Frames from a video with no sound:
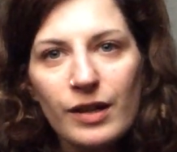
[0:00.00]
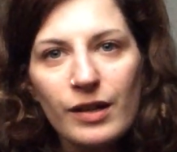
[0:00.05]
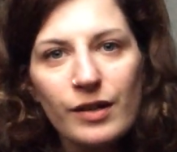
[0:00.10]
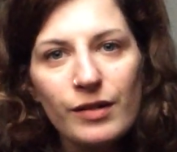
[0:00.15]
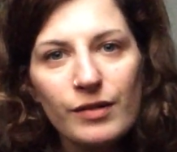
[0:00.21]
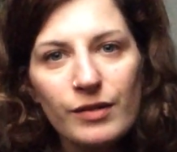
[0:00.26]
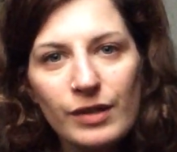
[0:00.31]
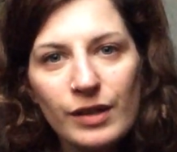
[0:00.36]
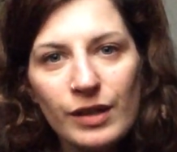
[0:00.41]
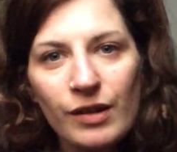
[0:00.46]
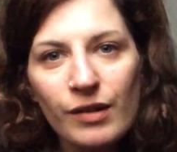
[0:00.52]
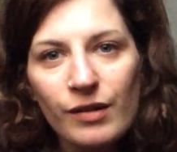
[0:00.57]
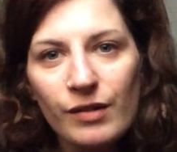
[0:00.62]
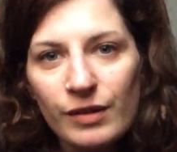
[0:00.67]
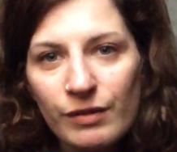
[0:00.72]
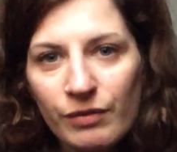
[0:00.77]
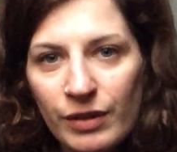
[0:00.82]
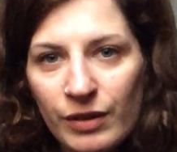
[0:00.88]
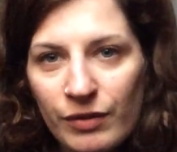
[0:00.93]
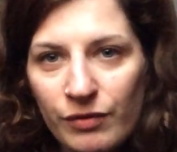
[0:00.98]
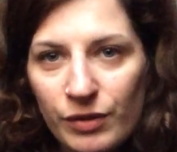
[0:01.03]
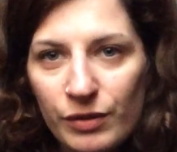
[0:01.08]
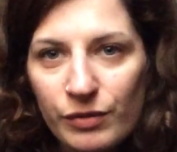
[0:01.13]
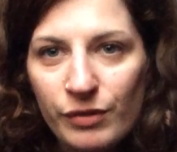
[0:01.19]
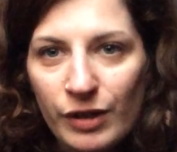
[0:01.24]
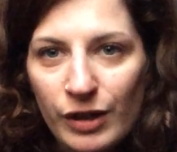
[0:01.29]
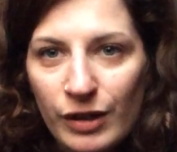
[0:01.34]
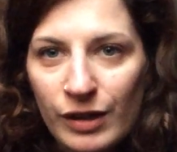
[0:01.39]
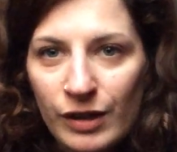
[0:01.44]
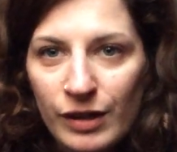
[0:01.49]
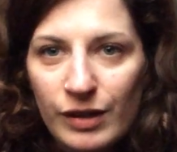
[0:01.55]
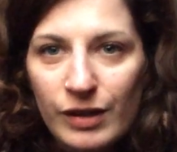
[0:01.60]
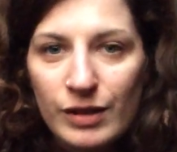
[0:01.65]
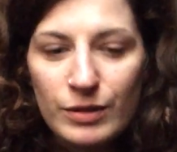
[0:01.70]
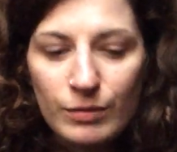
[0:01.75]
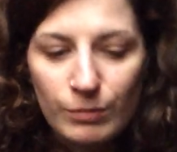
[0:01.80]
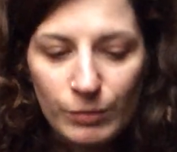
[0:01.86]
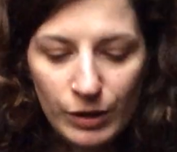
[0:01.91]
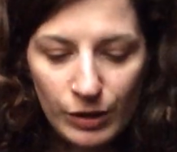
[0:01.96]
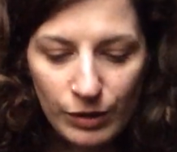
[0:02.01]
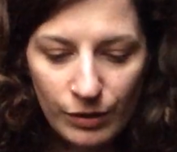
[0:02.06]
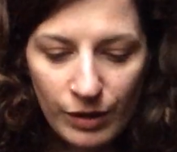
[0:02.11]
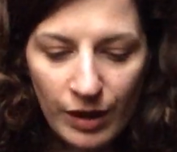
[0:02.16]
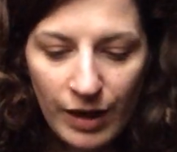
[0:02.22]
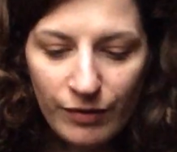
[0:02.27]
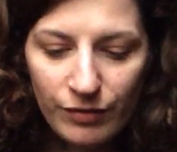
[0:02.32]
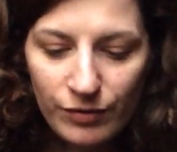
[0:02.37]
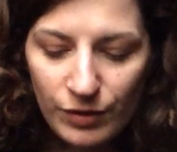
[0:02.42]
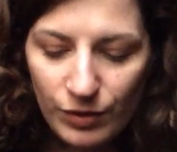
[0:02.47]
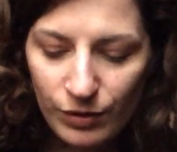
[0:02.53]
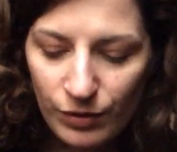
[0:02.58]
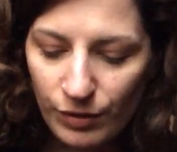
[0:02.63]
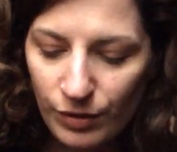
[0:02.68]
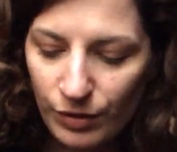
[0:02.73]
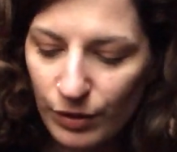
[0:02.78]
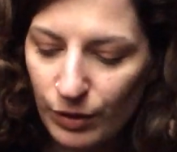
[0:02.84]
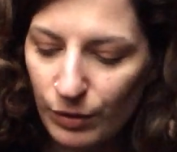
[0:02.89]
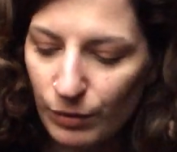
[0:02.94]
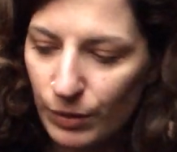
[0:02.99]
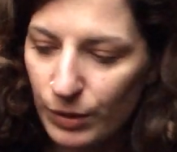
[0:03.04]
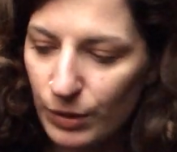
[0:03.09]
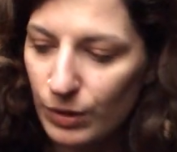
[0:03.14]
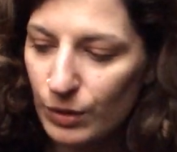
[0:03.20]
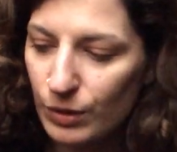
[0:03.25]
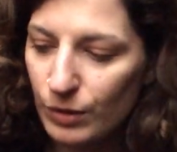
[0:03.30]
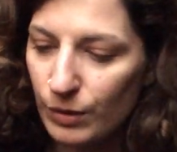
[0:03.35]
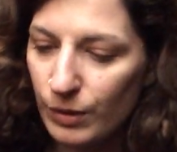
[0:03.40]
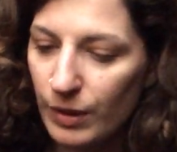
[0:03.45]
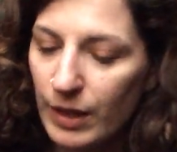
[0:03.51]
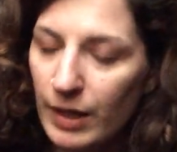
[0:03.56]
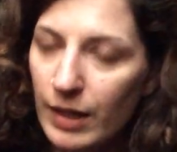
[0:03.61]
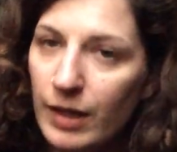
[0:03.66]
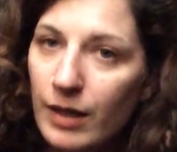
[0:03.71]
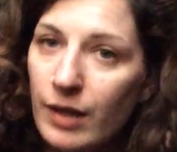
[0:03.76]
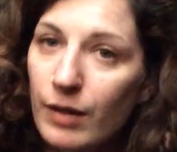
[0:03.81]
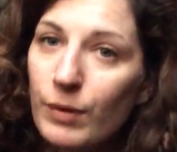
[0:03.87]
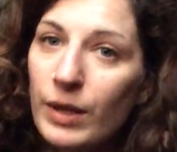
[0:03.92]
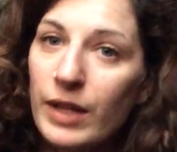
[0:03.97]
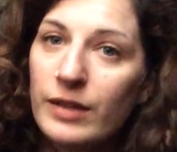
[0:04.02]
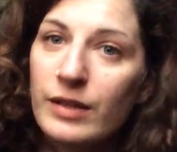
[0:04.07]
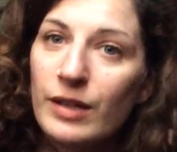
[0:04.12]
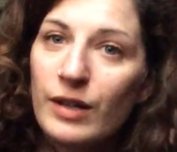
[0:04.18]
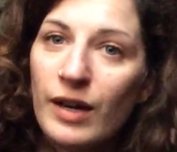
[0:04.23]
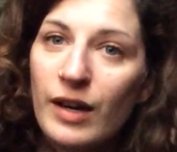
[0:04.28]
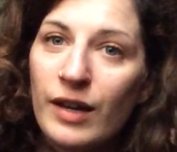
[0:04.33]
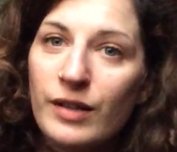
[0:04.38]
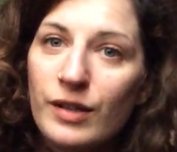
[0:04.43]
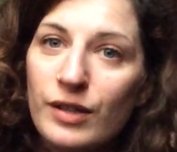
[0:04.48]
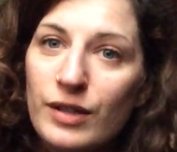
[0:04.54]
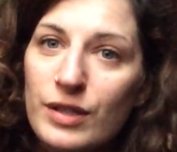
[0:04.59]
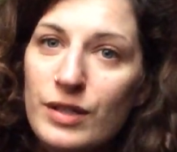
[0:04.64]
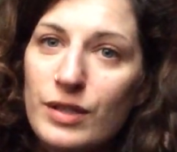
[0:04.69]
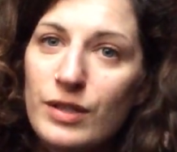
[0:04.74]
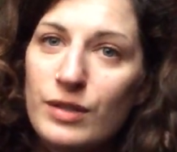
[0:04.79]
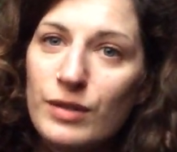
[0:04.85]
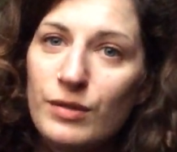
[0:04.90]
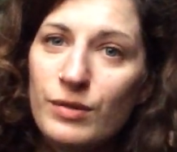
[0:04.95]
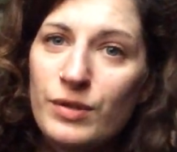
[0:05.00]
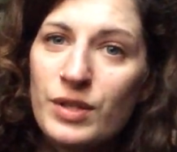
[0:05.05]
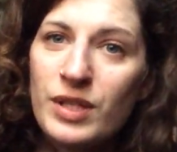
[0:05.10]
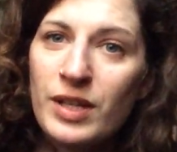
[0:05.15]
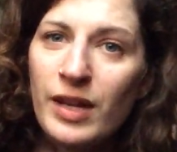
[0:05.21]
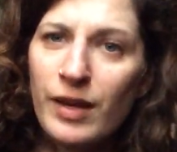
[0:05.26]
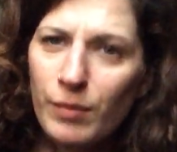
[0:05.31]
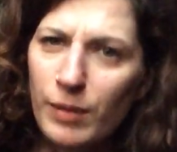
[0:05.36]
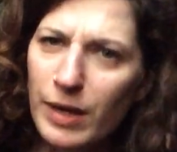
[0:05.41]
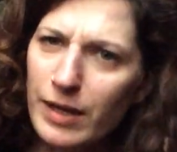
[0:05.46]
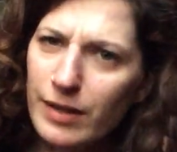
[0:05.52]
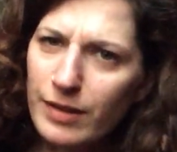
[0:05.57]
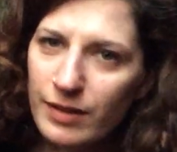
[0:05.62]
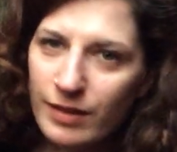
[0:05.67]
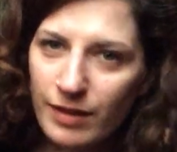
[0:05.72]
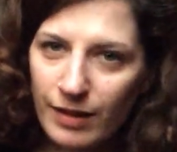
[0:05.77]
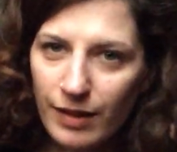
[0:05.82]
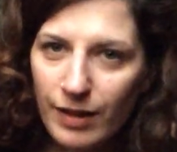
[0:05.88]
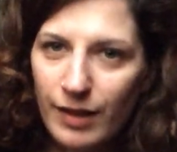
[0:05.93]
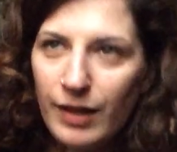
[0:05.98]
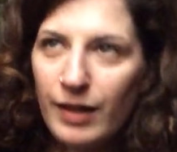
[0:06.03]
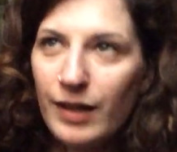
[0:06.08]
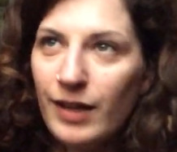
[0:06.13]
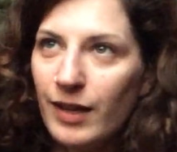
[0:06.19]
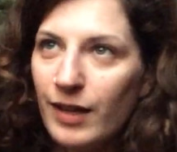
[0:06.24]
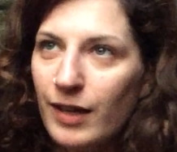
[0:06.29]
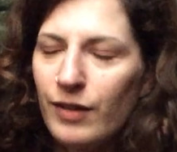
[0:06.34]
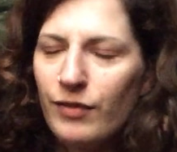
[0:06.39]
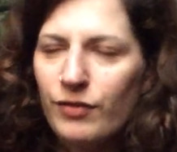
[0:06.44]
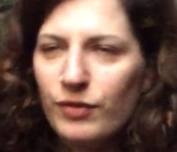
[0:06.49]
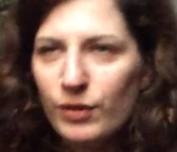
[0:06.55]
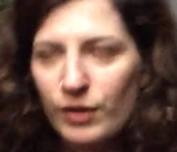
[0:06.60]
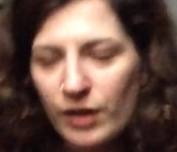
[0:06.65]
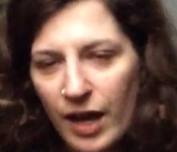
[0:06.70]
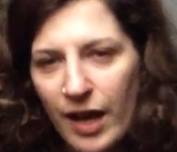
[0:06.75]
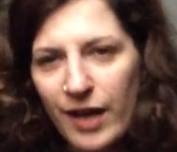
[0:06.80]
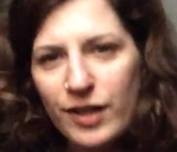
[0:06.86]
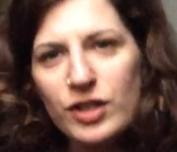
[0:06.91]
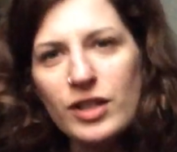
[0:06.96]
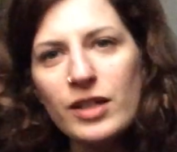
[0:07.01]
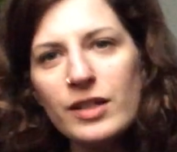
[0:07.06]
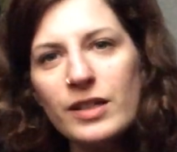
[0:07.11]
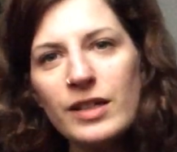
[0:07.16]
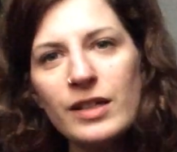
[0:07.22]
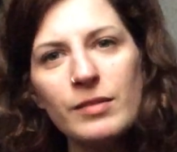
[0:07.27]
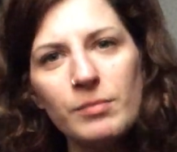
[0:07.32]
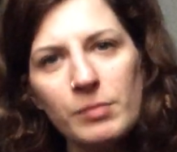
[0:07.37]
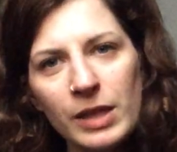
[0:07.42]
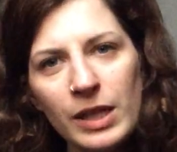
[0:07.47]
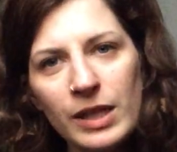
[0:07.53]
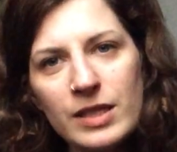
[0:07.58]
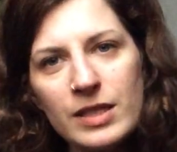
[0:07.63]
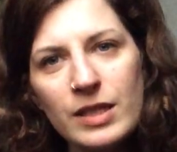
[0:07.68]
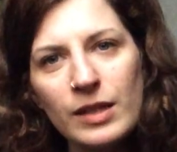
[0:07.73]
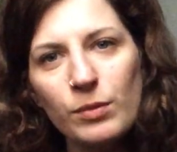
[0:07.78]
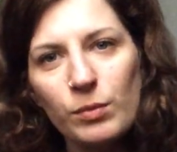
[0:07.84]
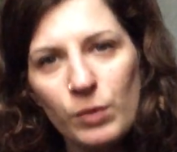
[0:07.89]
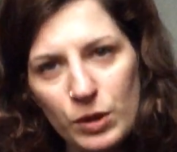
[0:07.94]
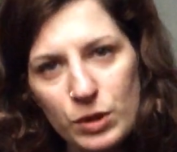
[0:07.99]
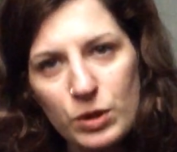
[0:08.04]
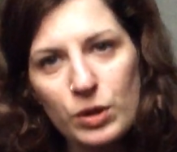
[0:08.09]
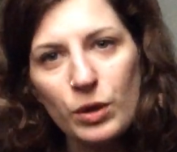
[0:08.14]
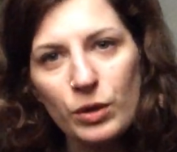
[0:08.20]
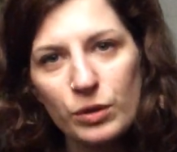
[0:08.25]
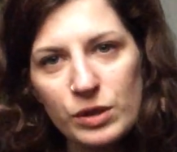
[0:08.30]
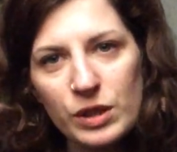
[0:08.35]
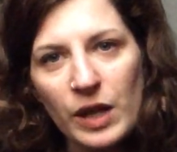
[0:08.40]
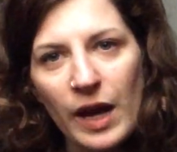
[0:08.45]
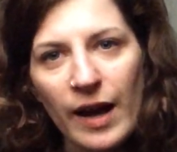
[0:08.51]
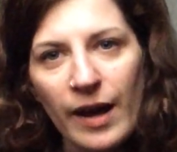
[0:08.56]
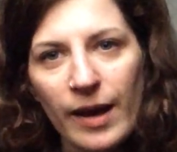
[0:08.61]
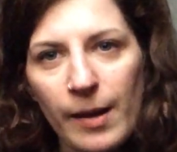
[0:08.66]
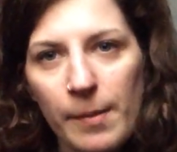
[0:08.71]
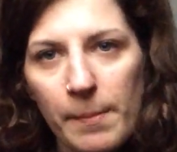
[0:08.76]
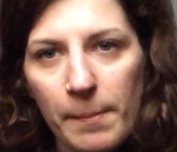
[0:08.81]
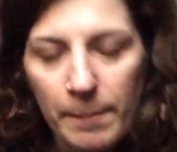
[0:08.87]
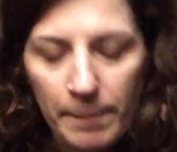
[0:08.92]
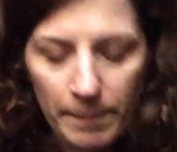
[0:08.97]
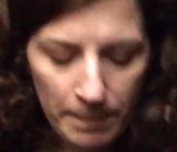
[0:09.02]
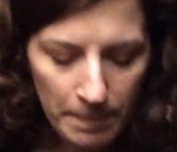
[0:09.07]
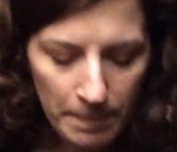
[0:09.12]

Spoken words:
Or, you know, even if you're ready, it doesn't mean you have to or you want to. Well, there are others who say, well, if you catch it, it means it was your time.